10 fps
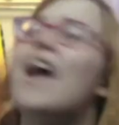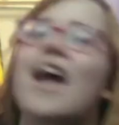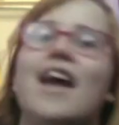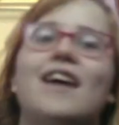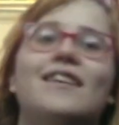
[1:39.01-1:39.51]

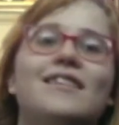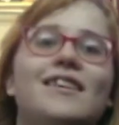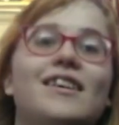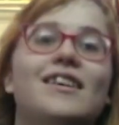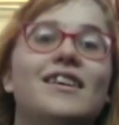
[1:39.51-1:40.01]
And
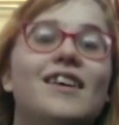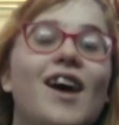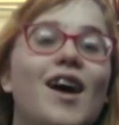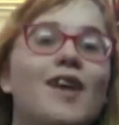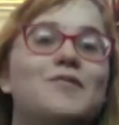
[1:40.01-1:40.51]

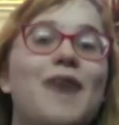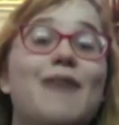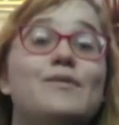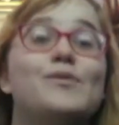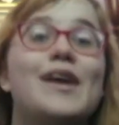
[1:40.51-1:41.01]
I've
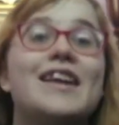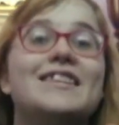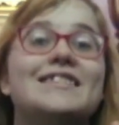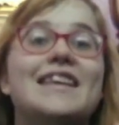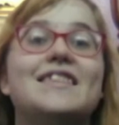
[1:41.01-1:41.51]
been waiting
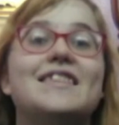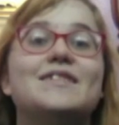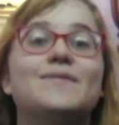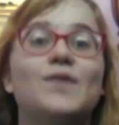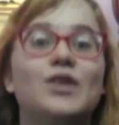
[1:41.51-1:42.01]
to say this
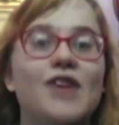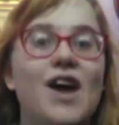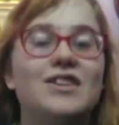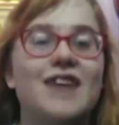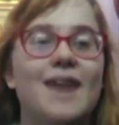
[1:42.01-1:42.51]
for a
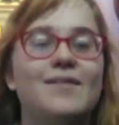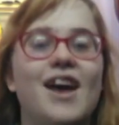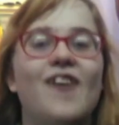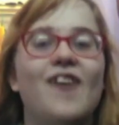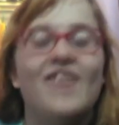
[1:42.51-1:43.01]
long time
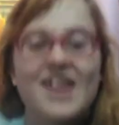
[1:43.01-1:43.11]
now.